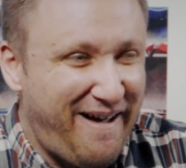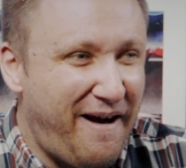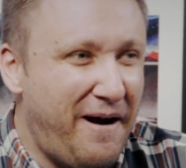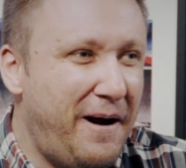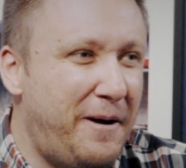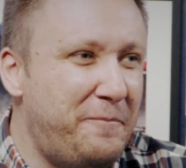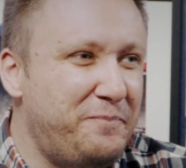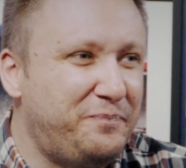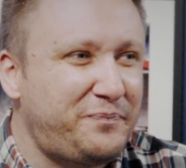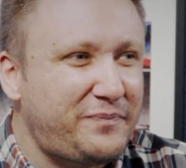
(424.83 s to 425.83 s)

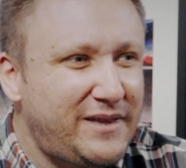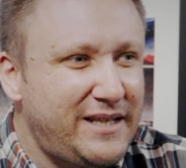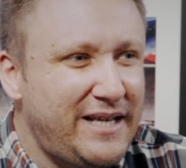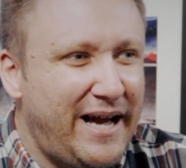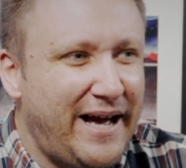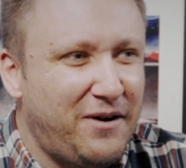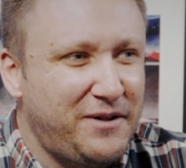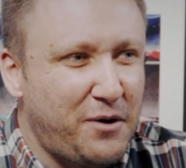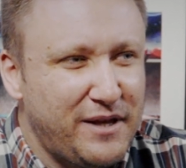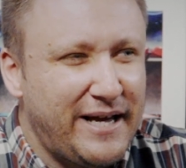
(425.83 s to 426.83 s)
And I
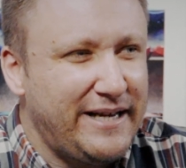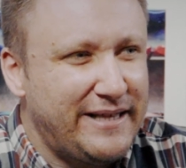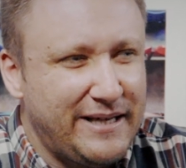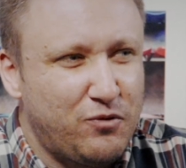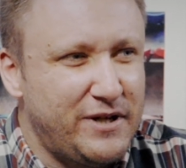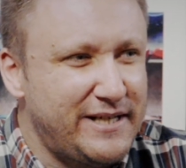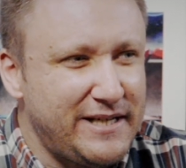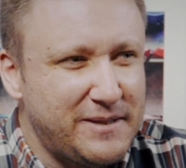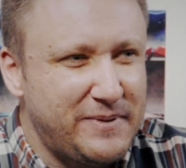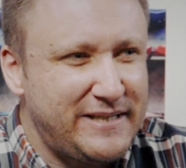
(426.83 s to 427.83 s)
don't think anything in
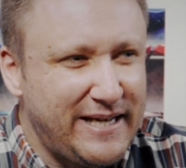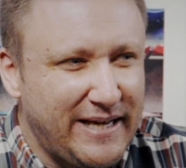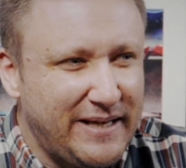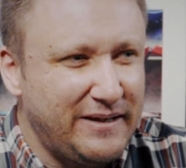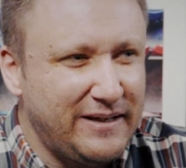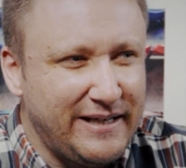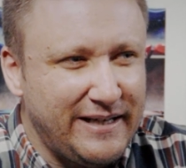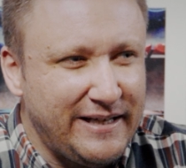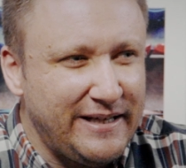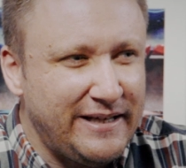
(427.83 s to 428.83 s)
pre-season
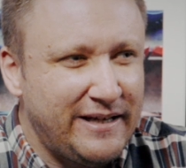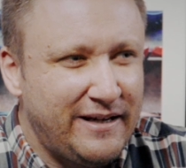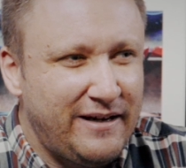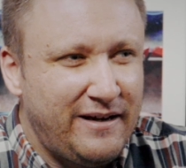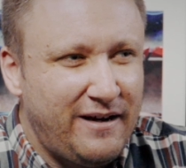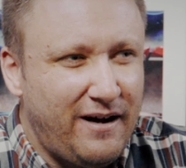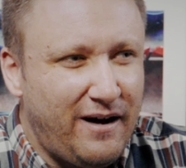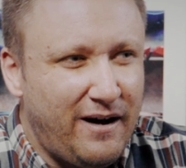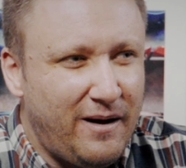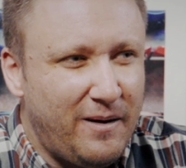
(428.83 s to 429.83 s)
particularly
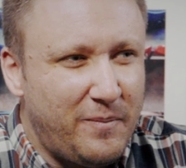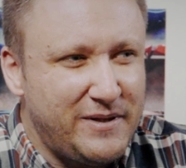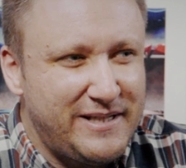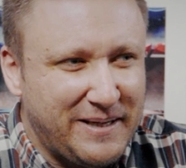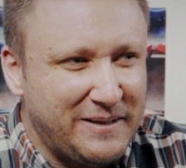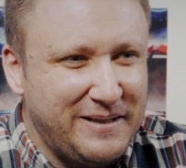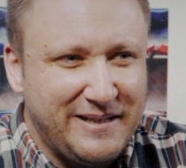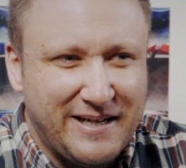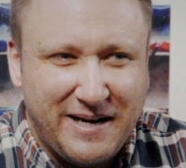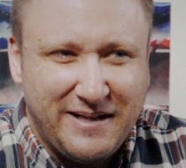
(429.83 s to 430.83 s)

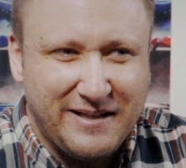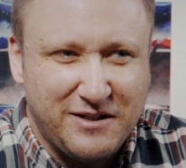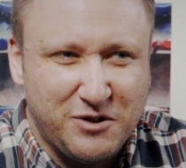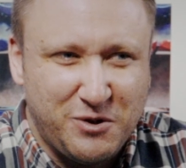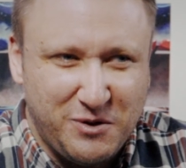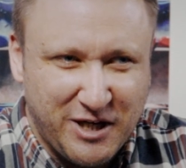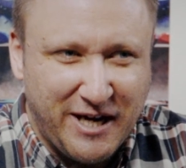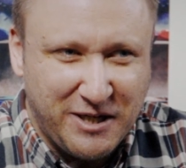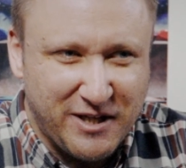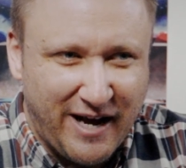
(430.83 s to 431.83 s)
did anything to
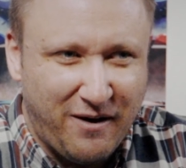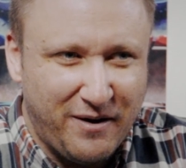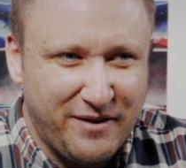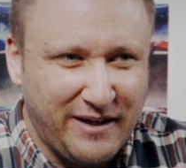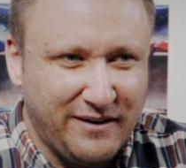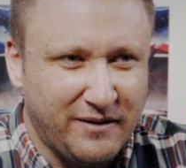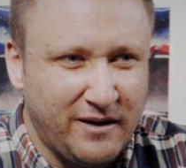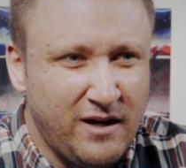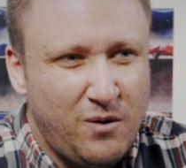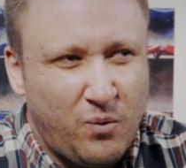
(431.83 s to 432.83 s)
change that. I think
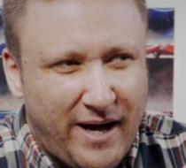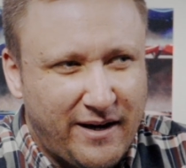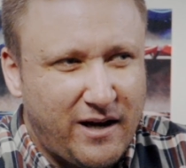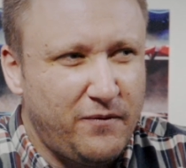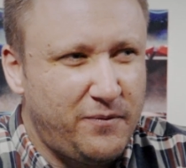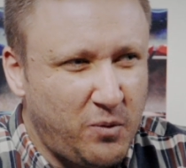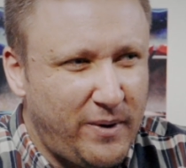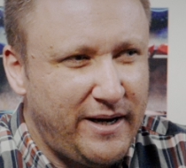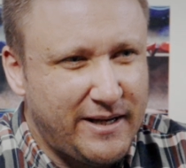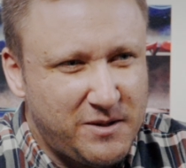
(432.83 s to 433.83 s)
that we had a comfortable
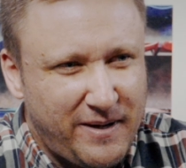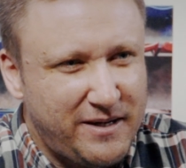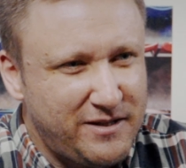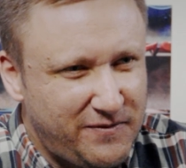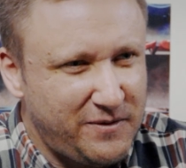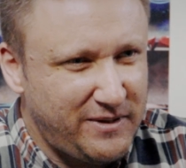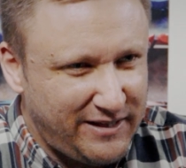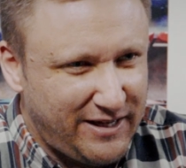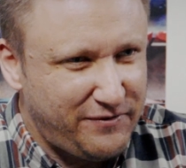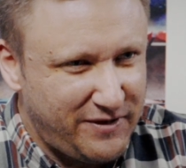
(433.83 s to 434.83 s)
win against Beaconsfield
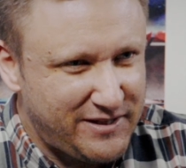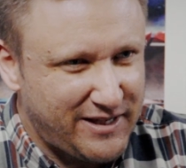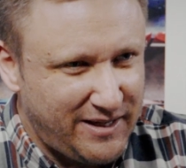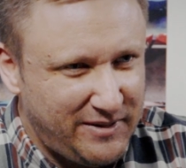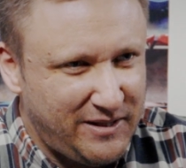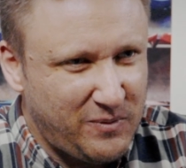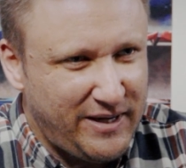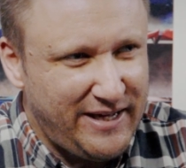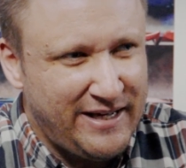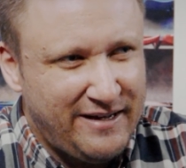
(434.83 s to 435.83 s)
in that first game, didn't
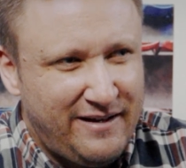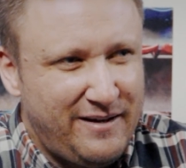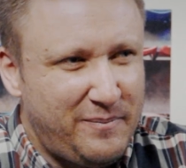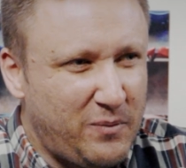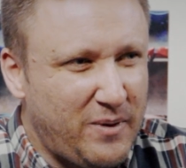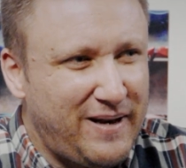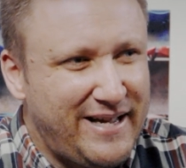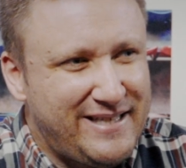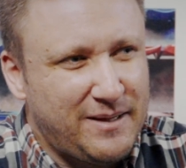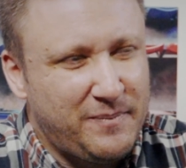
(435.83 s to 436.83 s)
we? But we
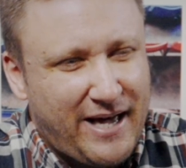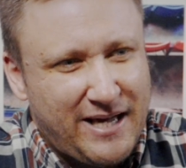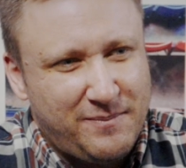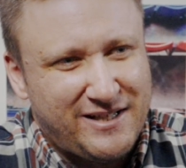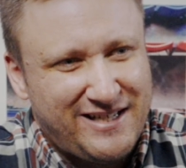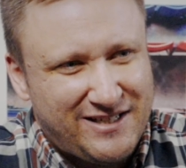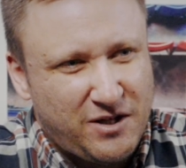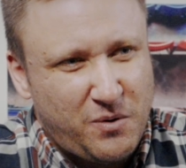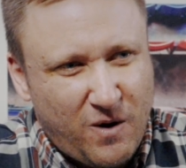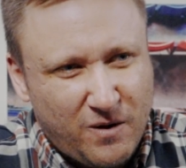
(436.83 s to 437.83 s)
played some games that it's
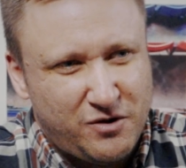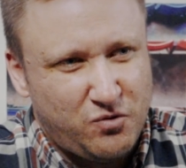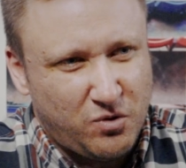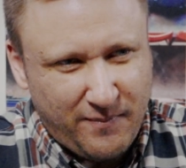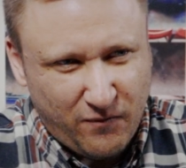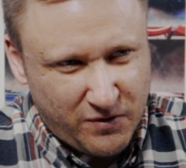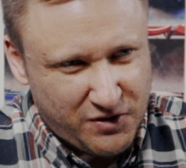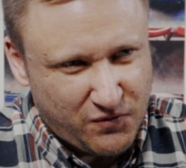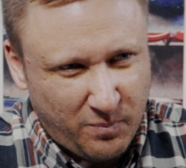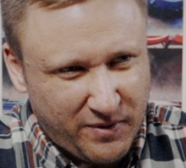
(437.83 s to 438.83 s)
so hard to draw
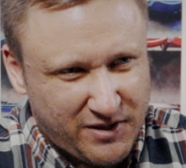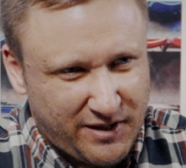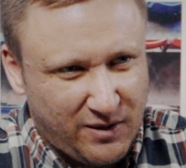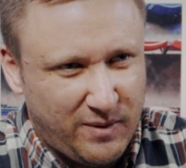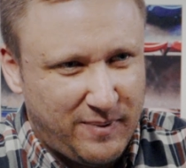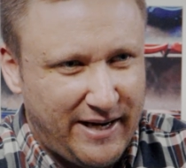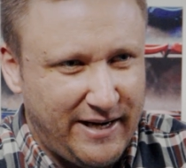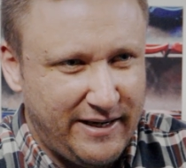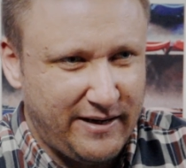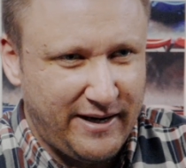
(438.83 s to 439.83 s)
inference from, because I think we
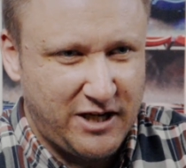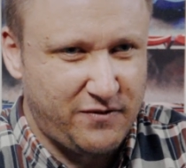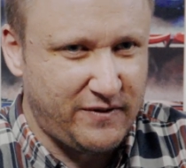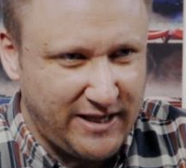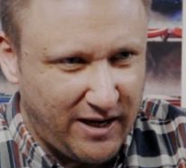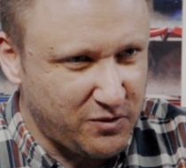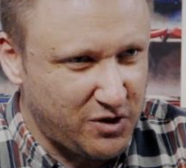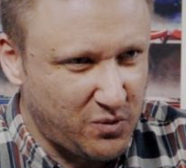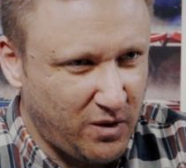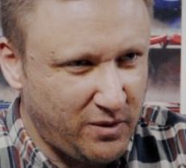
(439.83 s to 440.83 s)
played an Ashford Town
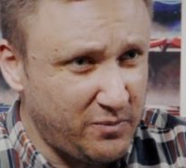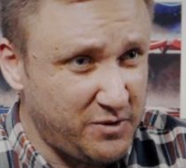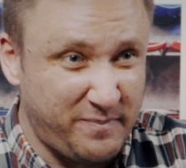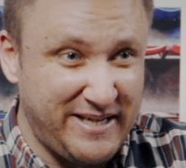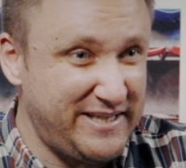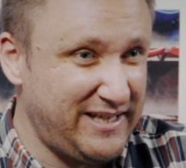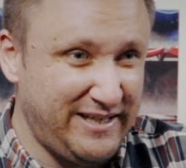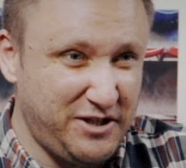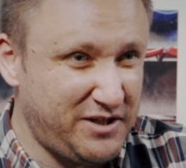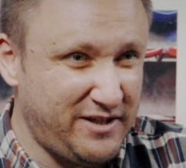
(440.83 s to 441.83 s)
squad that was
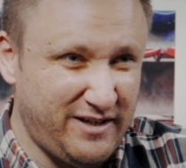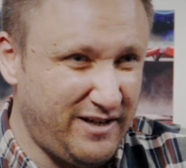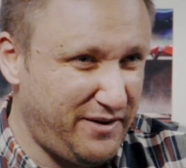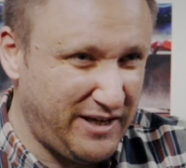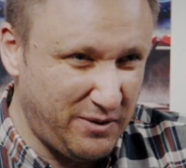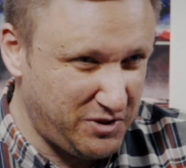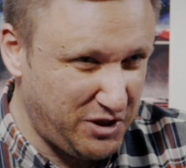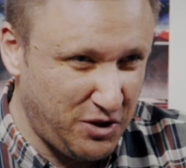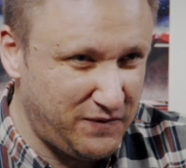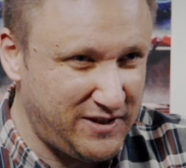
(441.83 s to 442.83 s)
basically just I think it was a
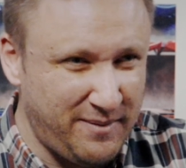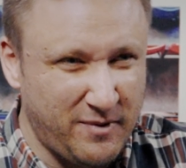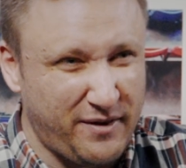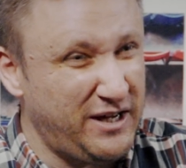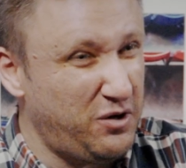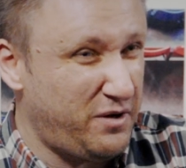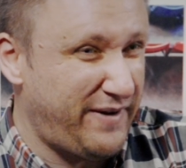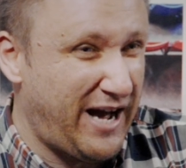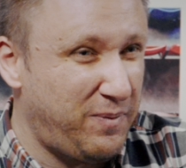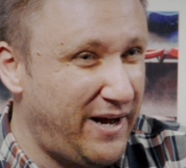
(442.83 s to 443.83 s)
youth team, and I think a lot
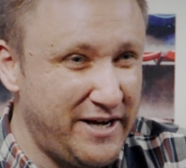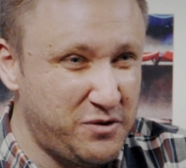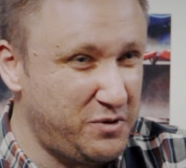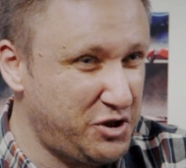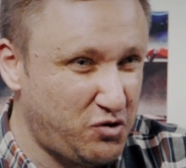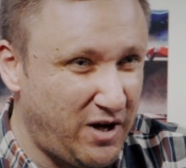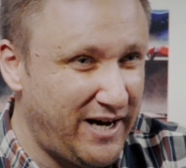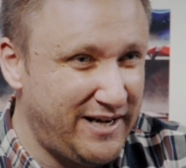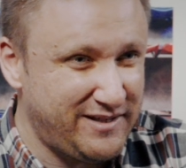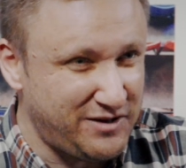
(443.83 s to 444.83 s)
of our players were just
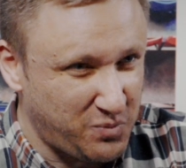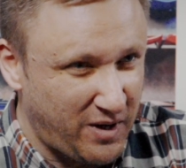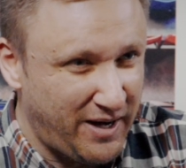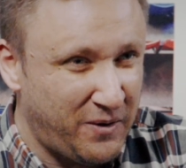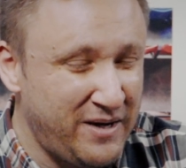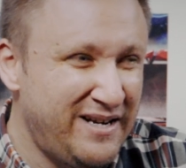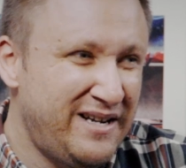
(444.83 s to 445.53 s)
trialists as well.